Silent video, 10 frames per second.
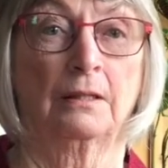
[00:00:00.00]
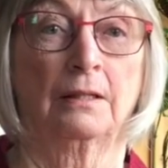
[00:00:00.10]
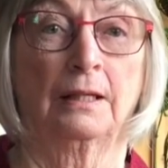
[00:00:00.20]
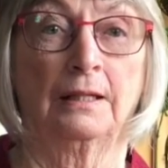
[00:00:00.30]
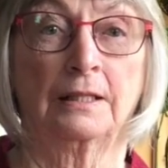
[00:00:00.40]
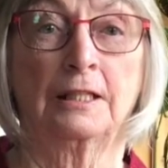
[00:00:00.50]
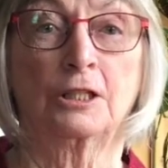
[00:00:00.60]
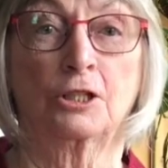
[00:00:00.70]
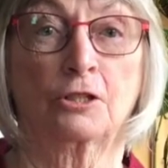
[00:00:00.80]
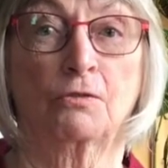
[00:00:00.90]
in
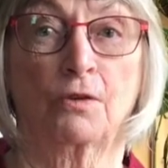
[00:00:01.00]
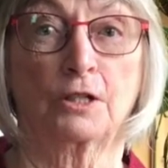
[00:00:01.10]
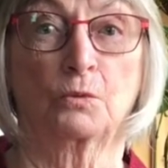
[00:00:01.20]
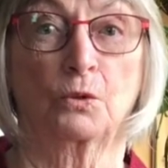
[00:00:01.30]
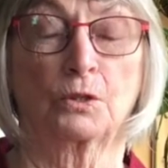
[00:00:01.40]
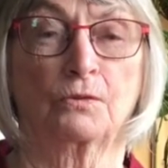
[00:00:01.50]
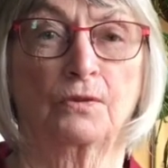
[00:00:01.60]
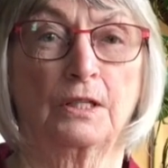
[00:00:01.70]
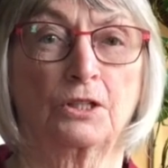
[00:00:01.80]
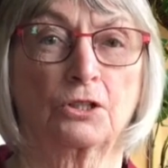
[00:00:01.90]
addition to freshwater
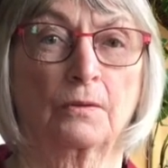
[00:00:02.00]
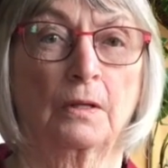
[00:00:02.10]
fish.